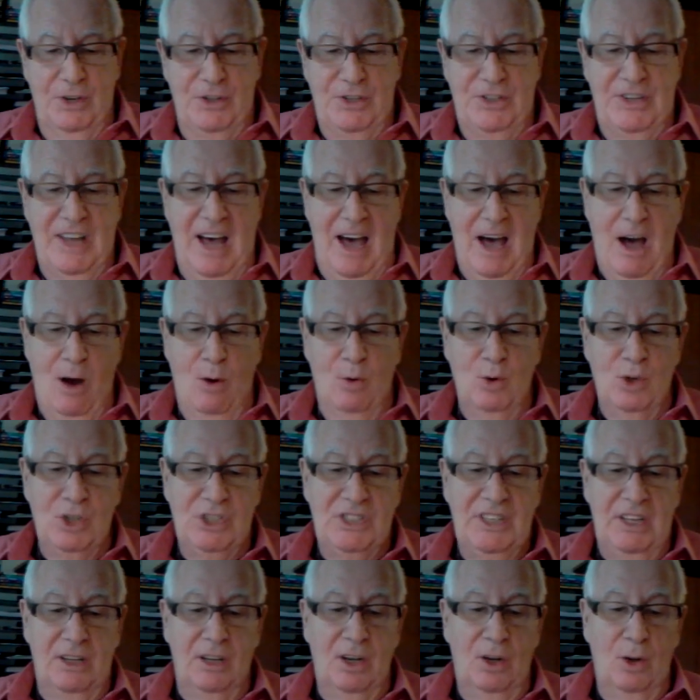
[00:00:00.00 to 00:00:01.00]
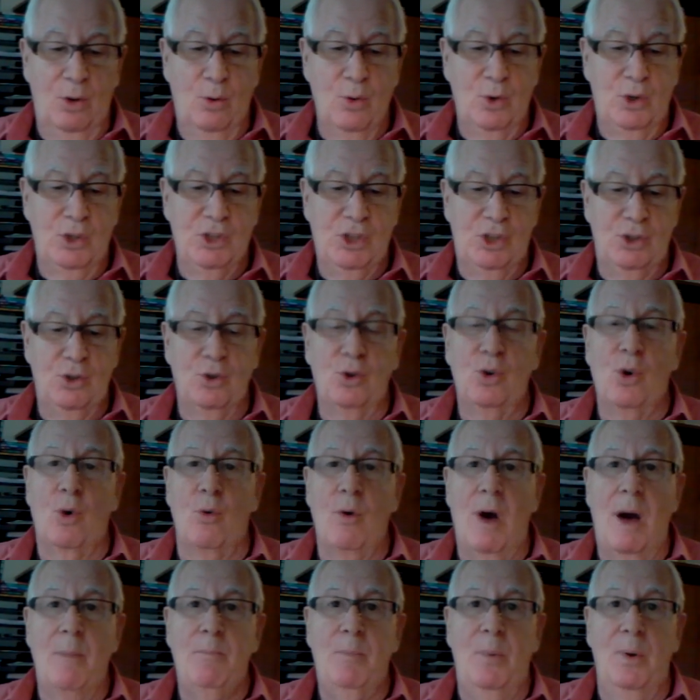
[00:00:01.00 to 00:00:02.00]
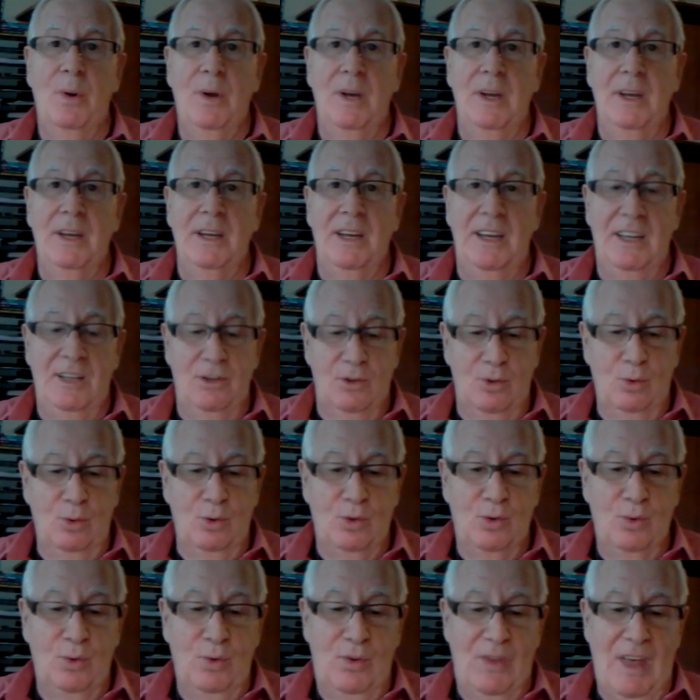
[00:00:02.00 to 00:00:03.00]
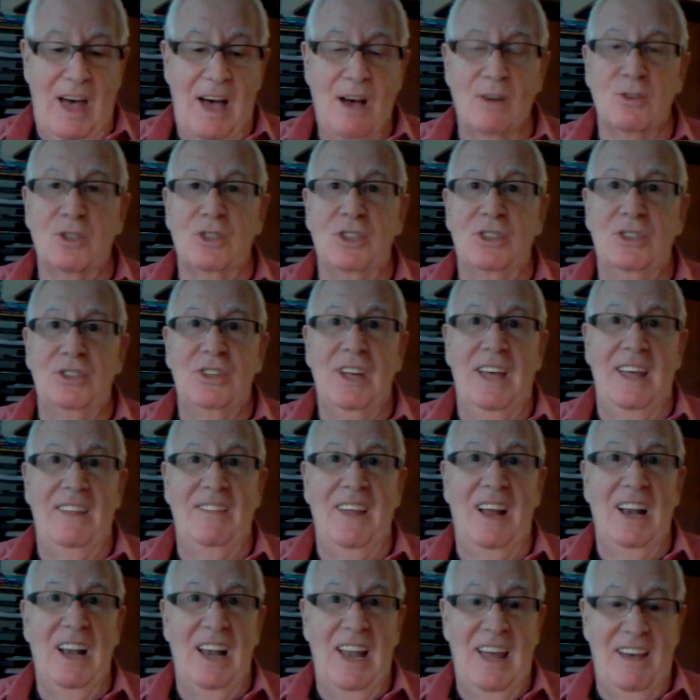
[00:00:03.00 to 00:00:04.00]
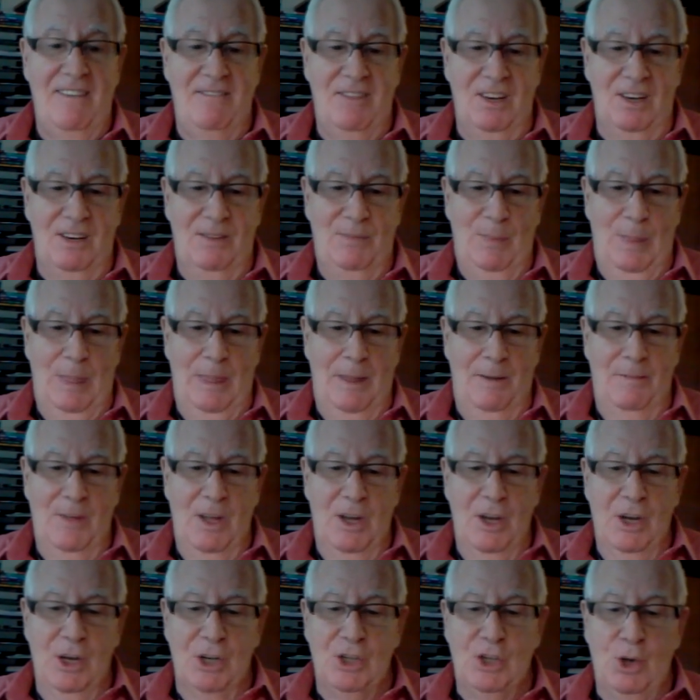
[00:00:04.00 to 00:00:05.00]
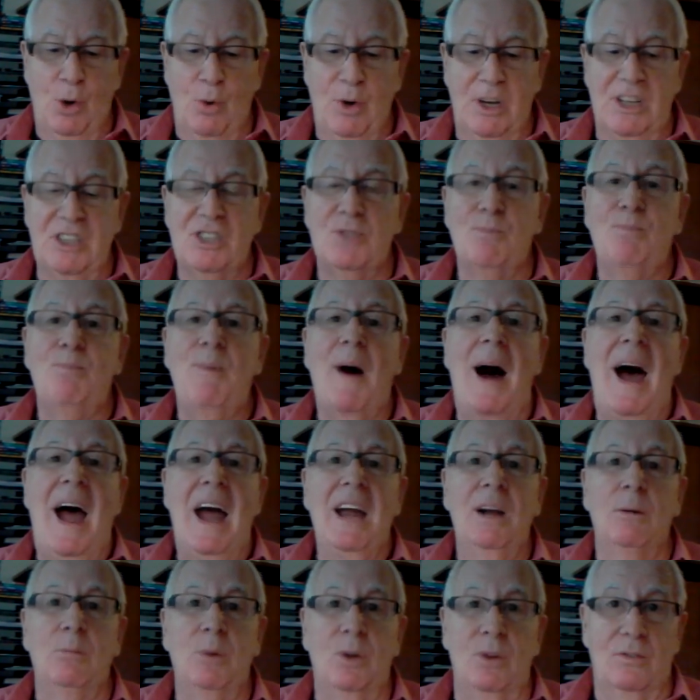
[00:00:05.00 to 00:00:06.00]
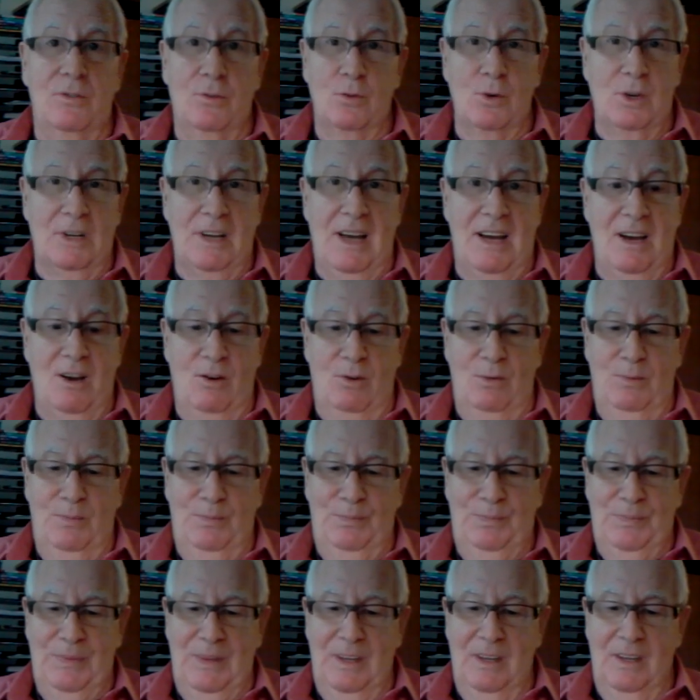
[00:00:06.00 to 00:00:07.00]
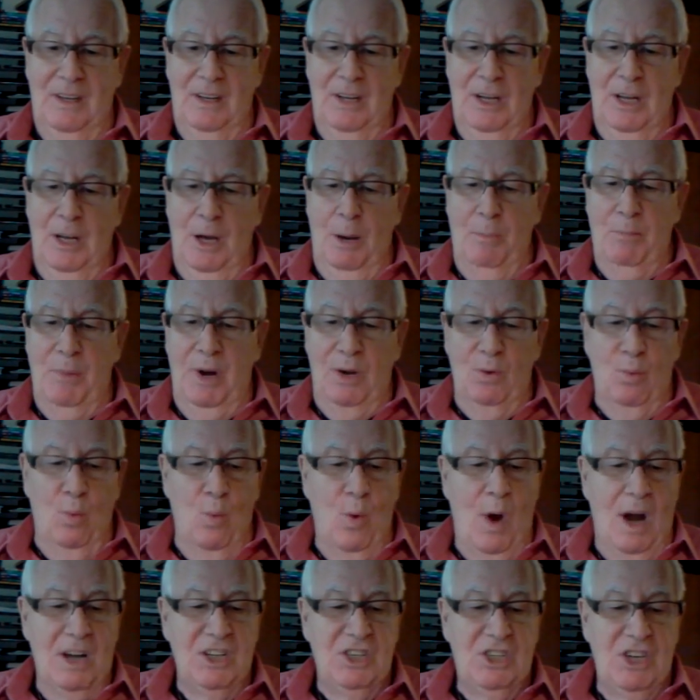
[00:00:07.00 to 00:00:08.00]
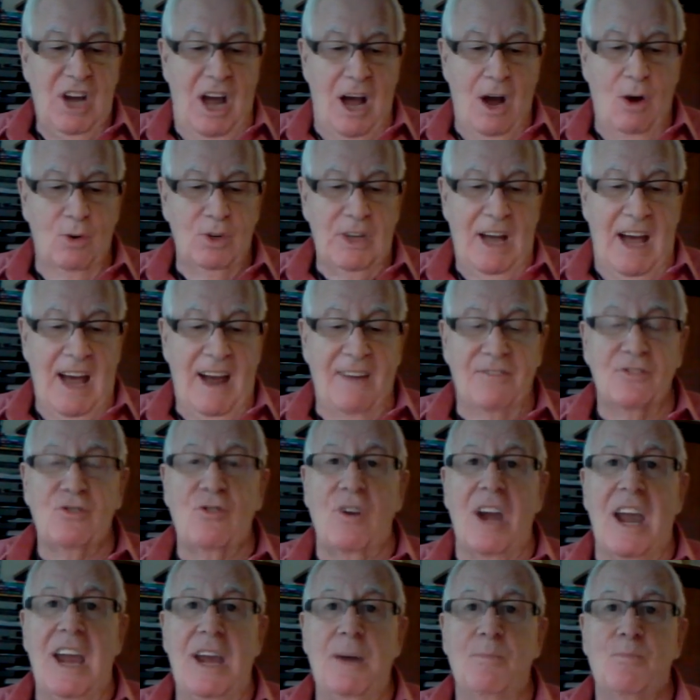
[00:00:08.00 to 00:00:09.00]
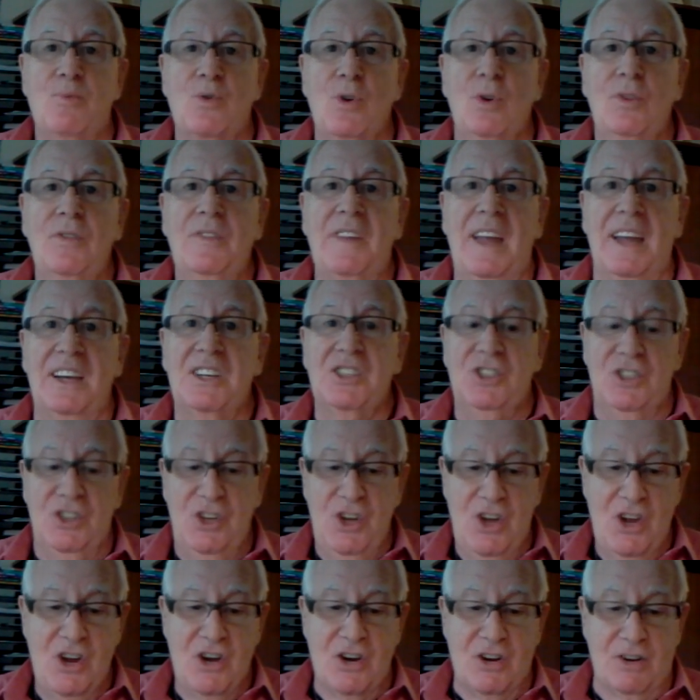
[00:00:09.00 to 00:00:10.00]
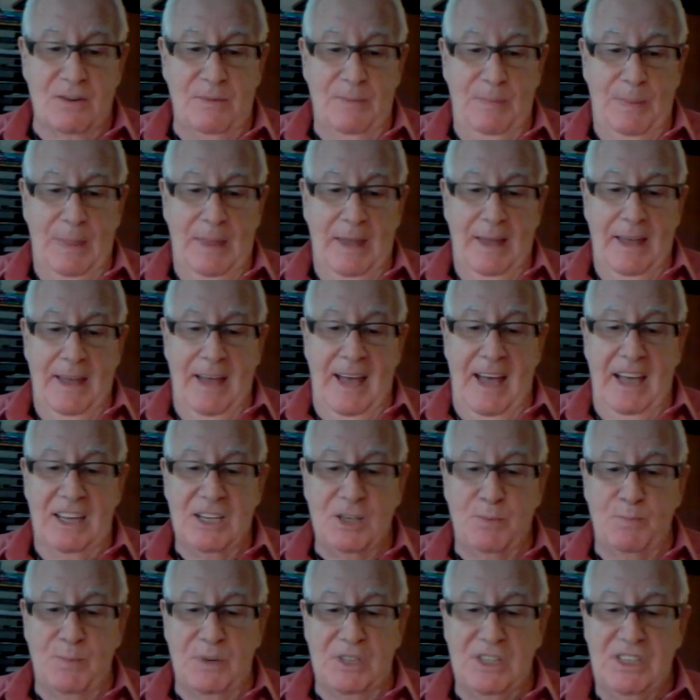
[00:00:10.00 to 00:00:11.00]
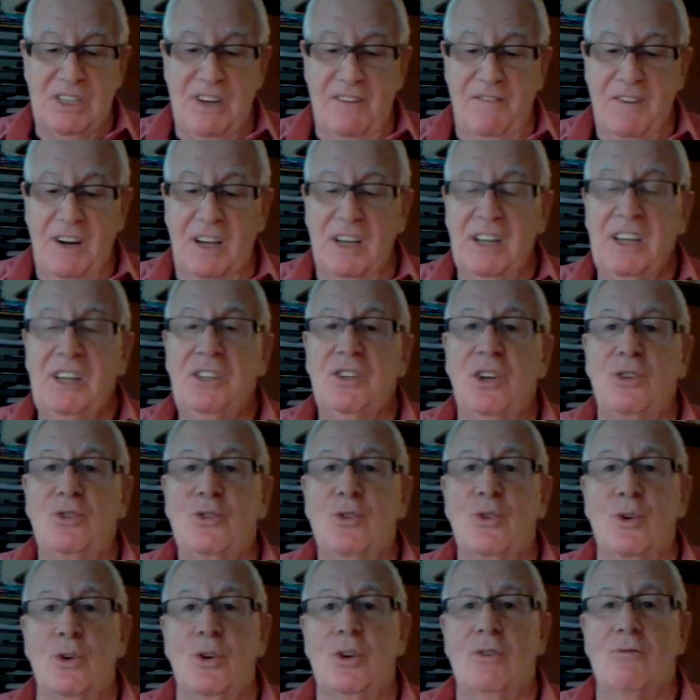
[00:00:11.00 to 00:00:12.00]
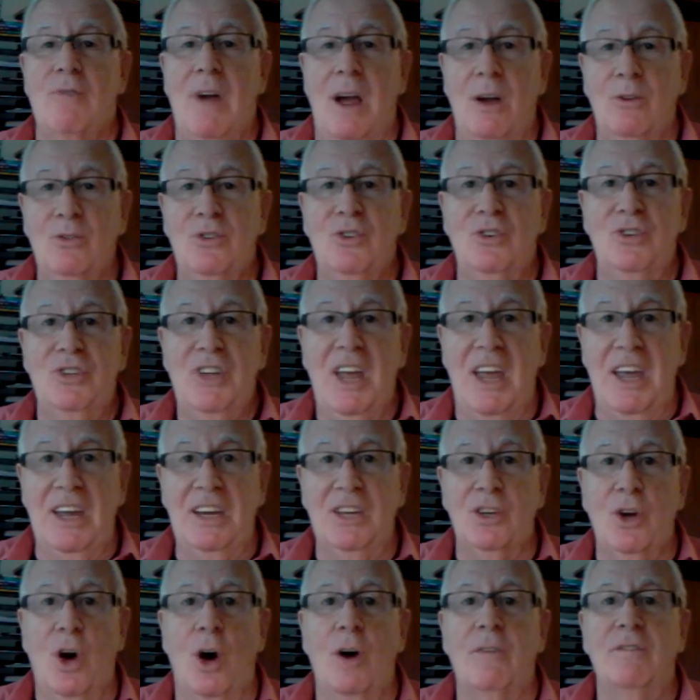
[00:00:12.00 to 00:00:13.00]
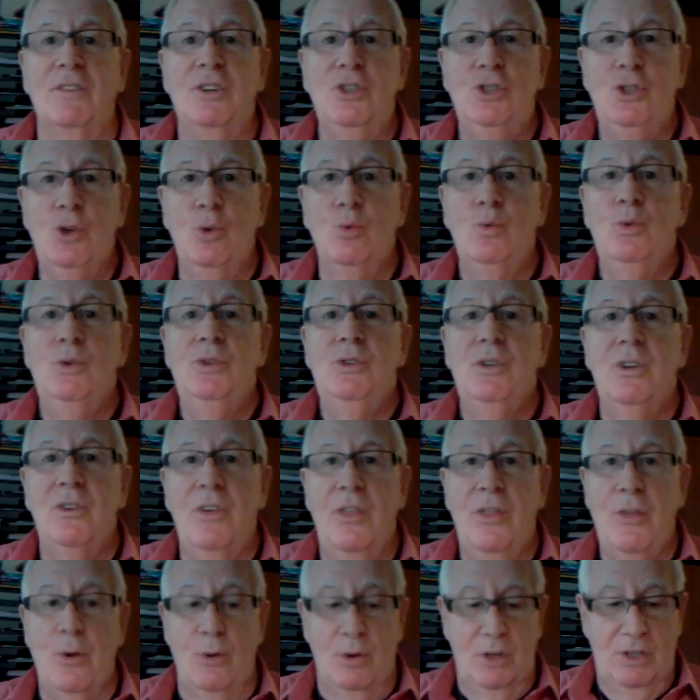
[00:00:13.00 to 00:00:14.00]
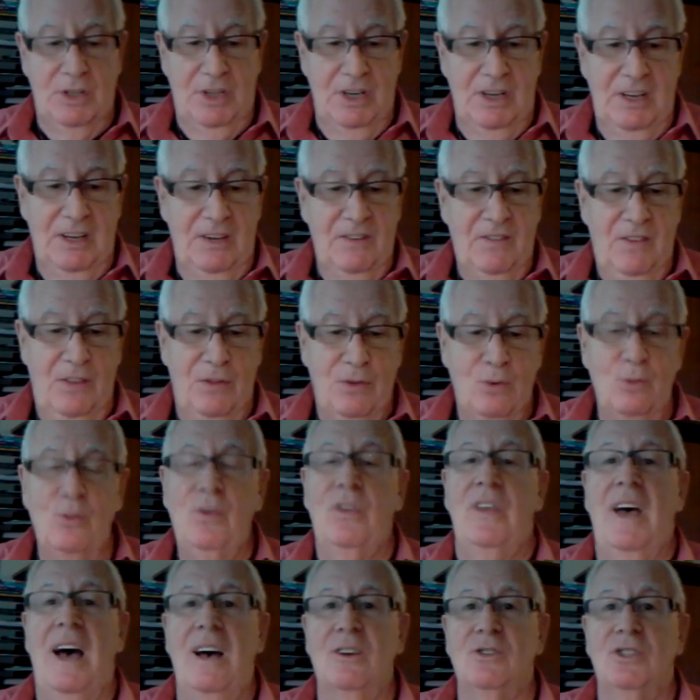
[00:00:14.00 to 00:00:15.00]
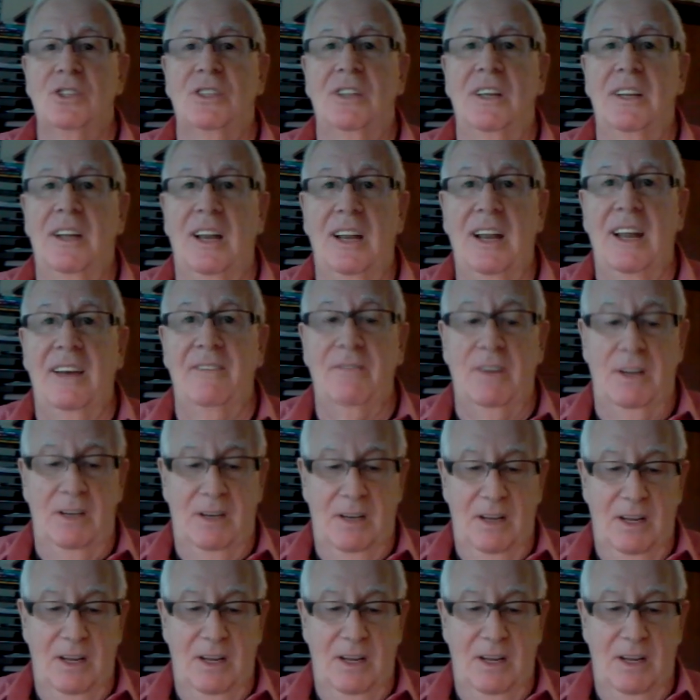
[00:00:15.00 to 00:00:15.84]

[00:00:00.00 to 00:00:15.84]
Dow still looks to go up into 2011. So it is viable for now. But watch out after April next year, and specifically the turnaround date of June the 13th, 2011,